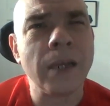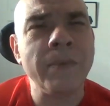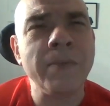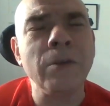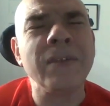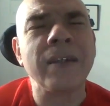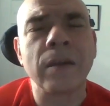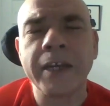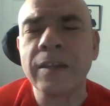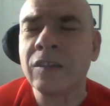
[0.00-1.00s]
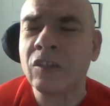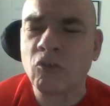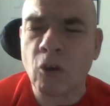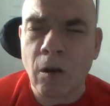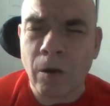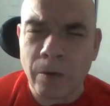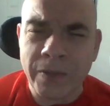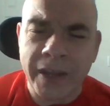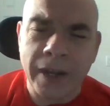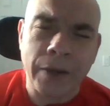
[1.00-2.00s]
musically, it's stronger
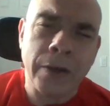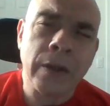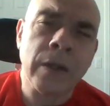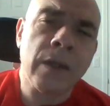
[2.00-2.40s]
than